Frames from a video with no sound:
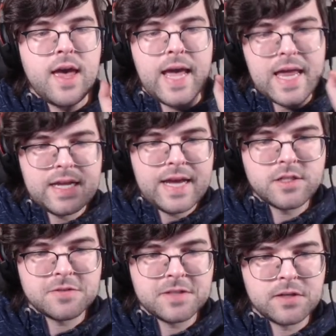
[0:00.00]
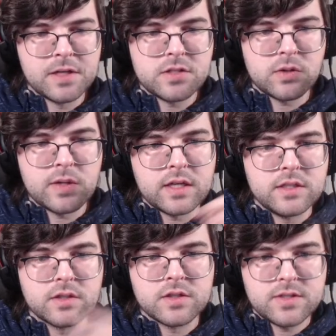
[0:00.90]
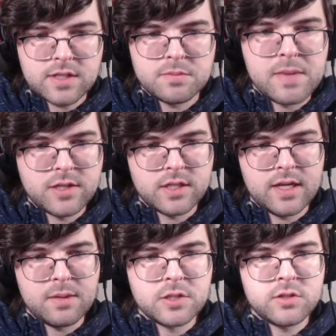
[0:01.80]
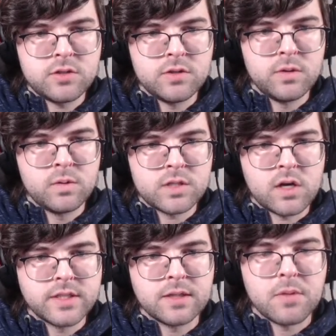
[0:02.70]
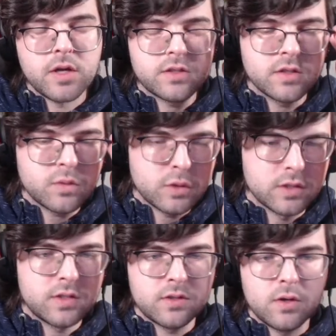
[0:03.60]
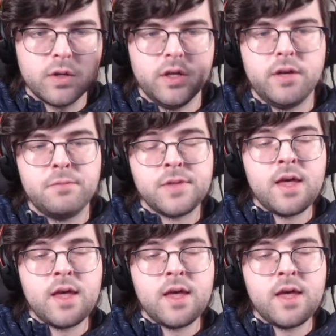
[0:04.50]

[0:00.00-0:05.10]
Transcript: And he has Fury, so he can deal 6 magic damage to taunting monsters, which is so good.